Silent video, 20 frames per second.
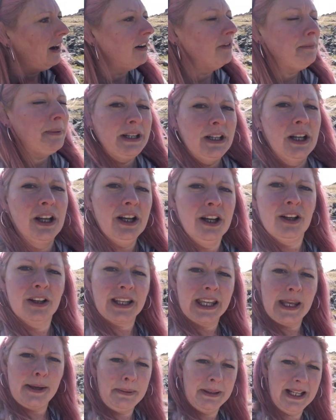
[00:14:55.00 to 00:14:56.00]
I've been
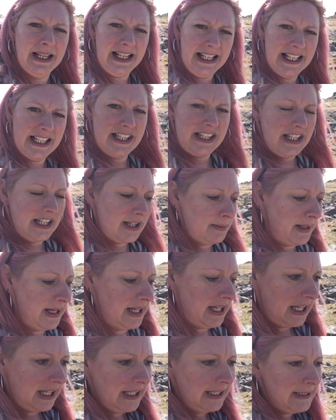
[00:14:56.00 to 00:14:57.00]
keeping a list this
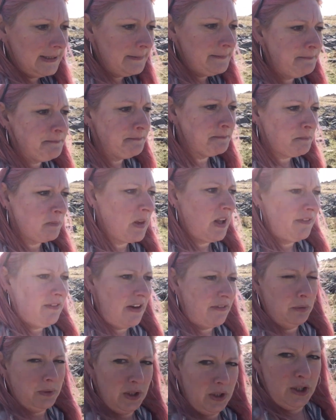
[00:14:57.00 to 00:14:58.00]
week to
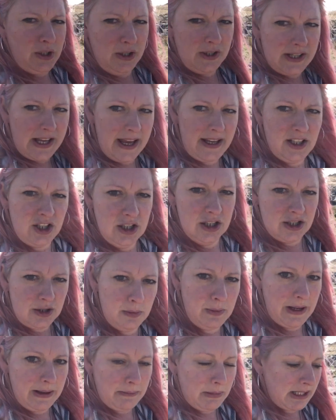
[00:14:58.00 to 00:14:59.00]
everyone who's entered to
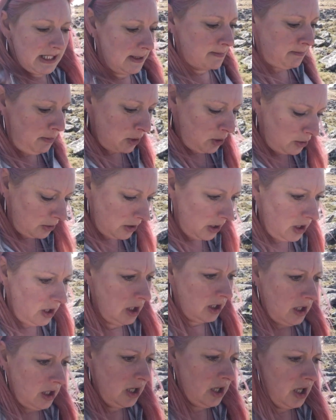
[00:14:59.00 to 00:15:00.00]
win my spoon.
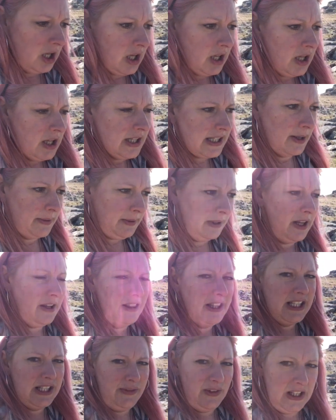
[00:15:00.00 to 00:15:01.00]
So I know
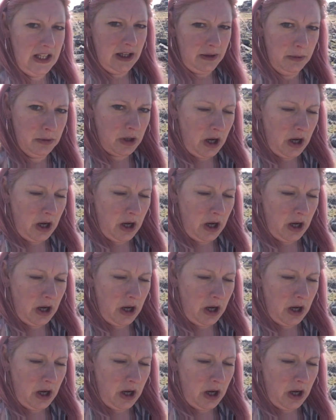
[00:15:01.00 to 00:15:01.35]
this video will